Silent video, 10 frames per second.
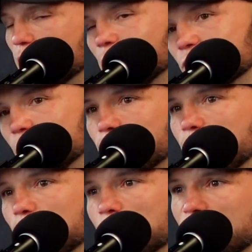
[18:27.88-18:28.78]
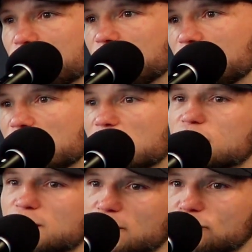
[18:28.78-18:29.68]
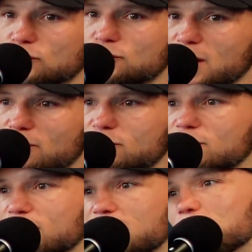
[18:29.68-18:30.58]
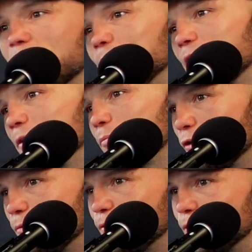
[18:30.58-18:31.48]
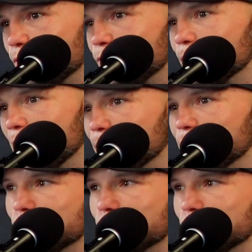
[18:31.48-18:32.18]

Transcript: Now, some people might think Dave's just arrogant, he might be inappropriate, or he might be